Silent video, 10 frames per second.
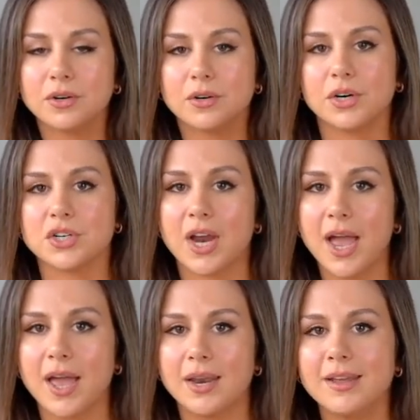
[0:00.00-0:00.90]
crush your
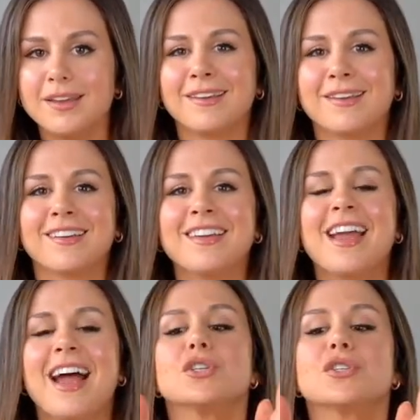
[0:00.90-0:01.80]
head.
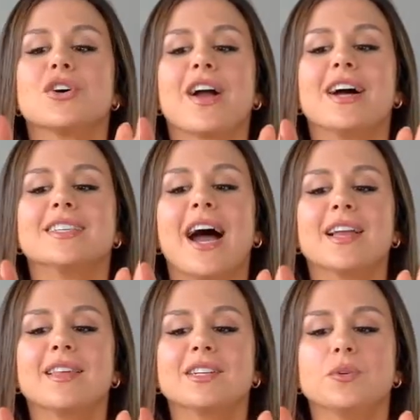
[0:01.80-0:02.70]
So guys,
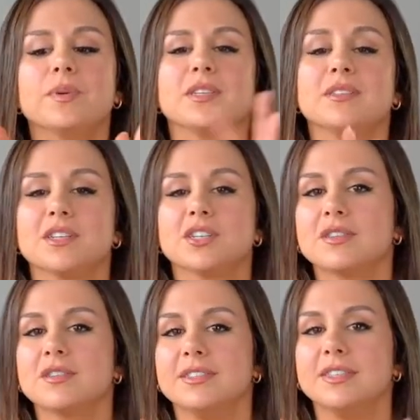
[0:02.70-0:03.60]
I like to
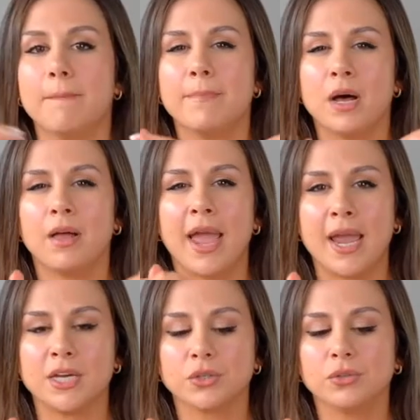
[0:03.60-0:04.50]
position the dumbbell
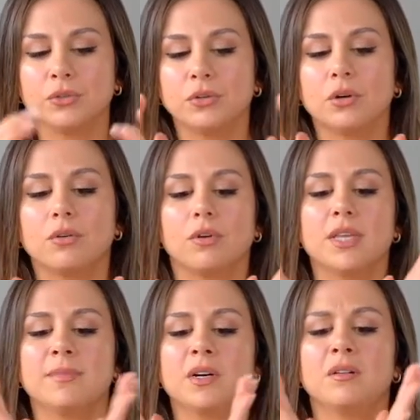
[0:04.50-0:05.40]
handle
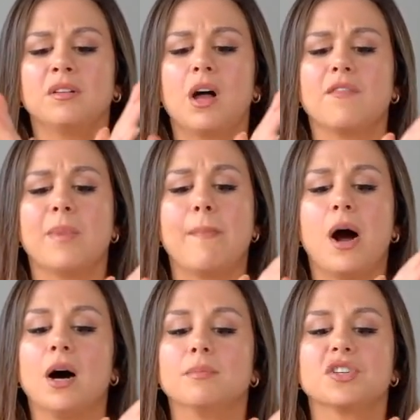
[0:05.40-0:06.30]
right in the middle of my
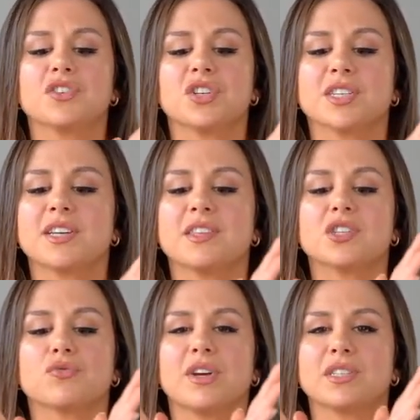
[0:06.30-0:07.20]
palms, just like
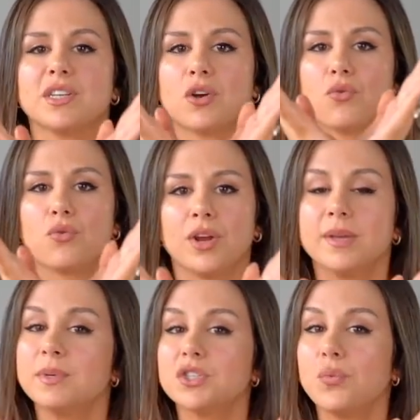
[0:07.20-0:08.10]
this, resting right
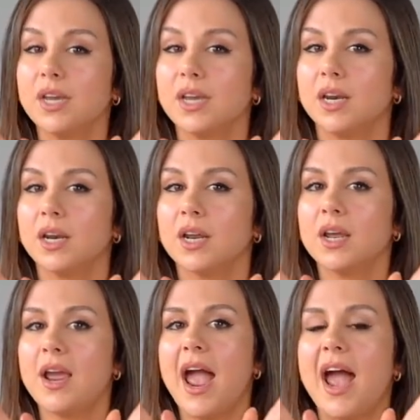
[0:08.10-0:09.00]
in between.
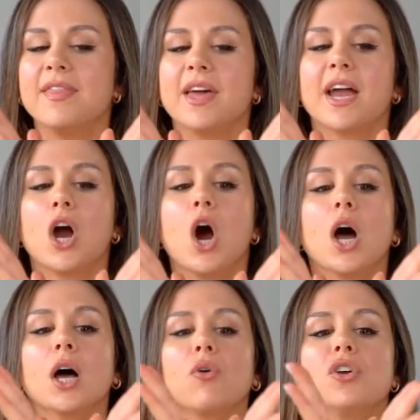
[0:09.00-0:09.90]
And then
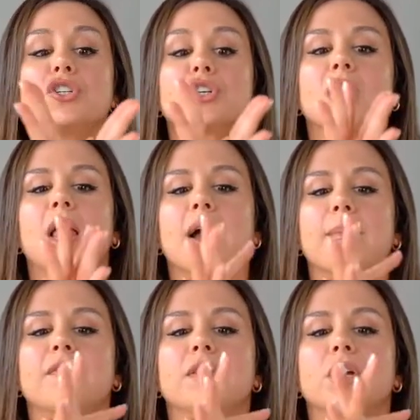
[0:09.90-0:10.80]
I interlock
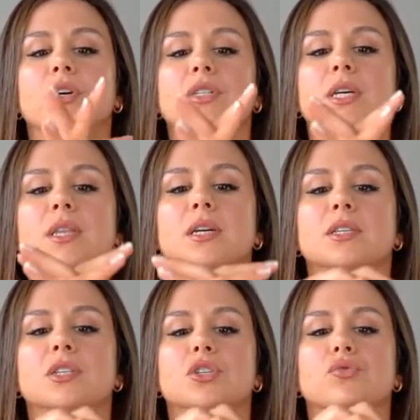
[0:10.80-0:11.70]
my fingers like
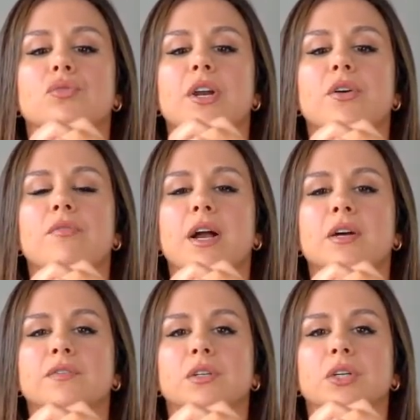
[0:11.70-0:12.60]
this, just right
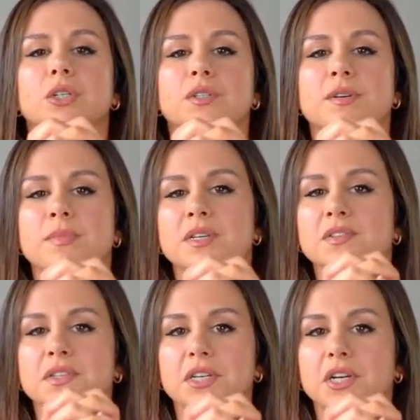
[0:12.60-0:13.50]
around for ultimate
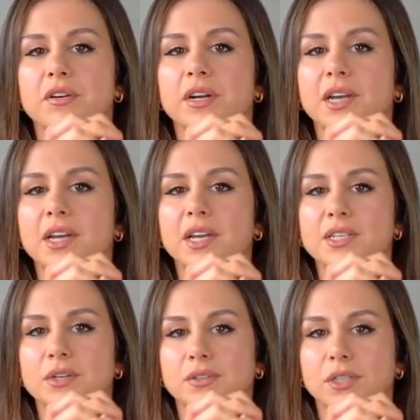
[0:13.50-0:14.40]
security.
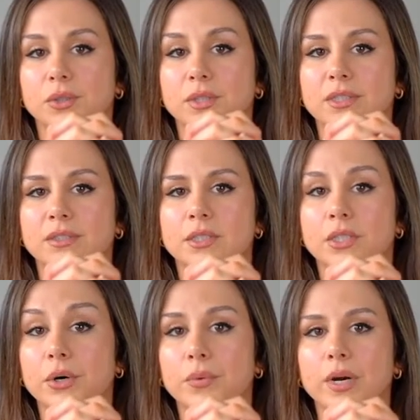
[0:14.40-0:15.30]
It don't go
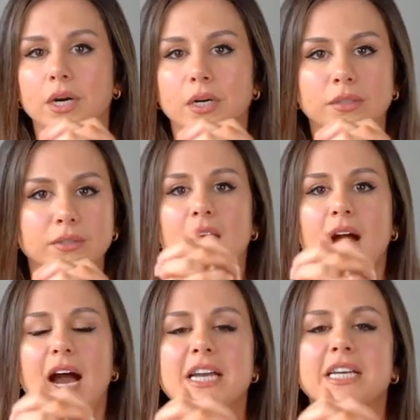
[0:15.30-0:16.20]
nowhere.
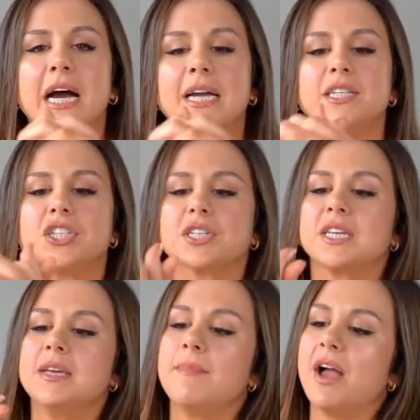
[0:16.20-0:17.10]
I kind of just
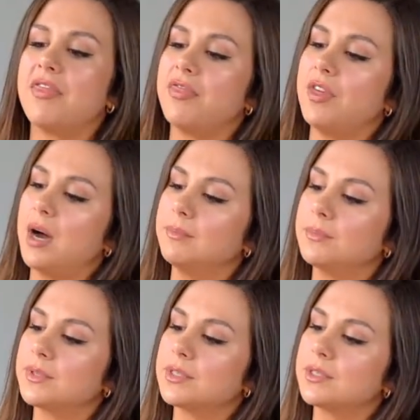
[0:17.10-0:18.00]
keep my
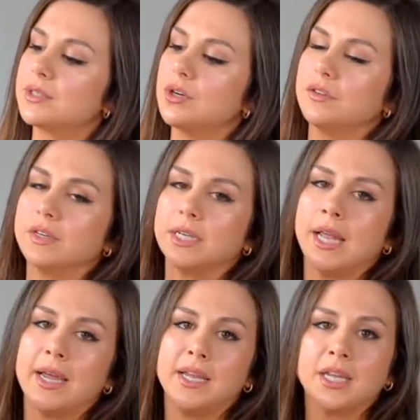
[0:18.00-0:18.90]
thumbs overlaying